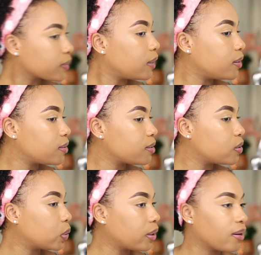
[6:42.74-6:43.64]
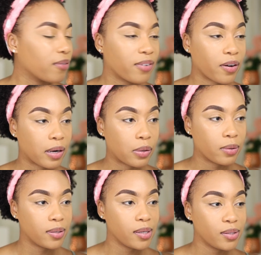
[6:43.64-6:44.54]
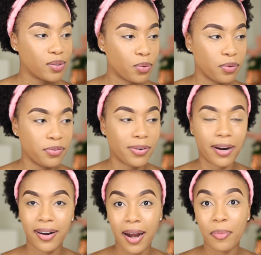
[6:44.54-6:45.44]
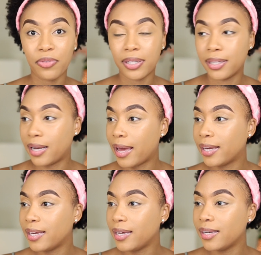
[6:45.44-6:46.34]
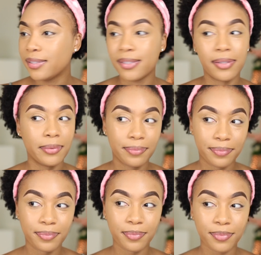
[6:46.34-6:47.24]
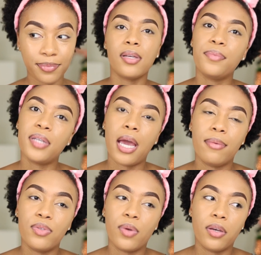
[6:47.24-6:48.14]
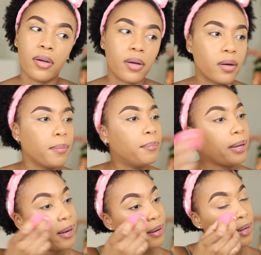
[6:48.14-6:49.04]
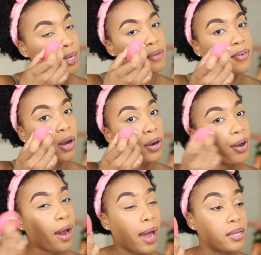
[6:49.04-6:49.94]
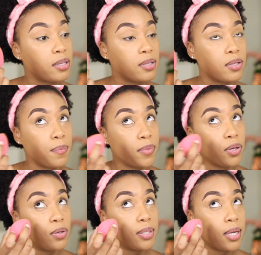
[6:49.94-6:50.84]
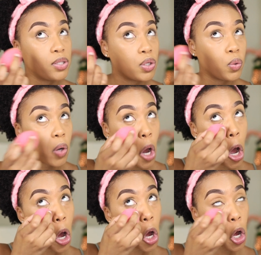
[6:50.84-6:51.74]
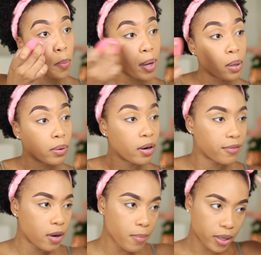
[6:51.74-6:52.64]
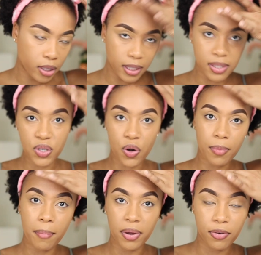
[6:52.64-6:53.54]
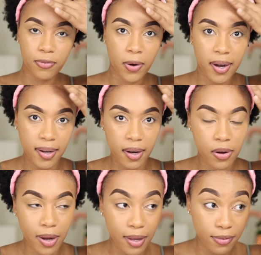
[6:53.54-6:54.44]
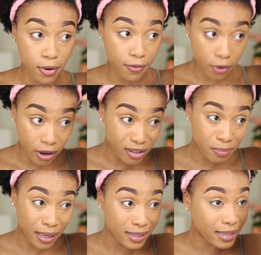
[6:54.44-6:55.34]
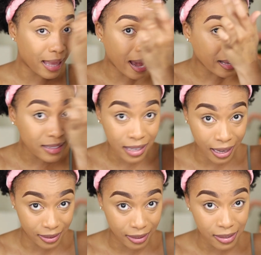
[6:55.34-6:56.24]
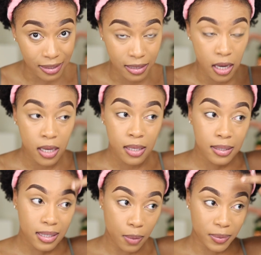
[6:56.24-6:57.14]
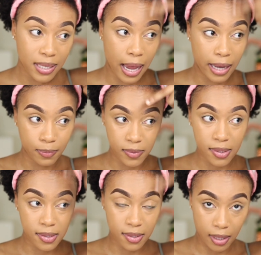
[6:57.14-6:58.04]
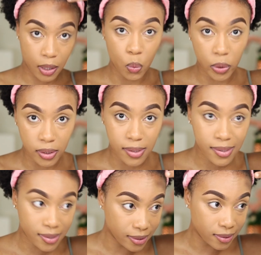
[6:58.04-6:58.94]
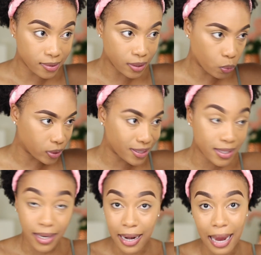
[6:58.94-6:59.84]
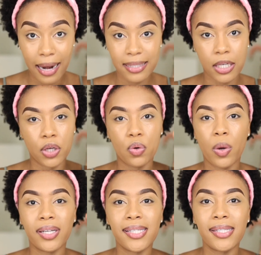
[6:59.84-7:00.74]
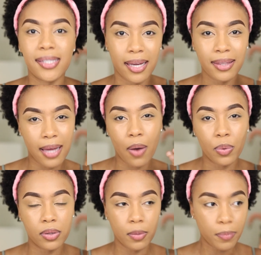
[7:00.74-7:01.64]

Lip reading: This is looking very good so far. I'm really liking it. Sometimes when you're blending, even under your eyes or something, you tend to look up and whatever, but you need to remember the forehead area. If your forehead makes lines like this, sometimes it will stay like that, and you don't want to set that with the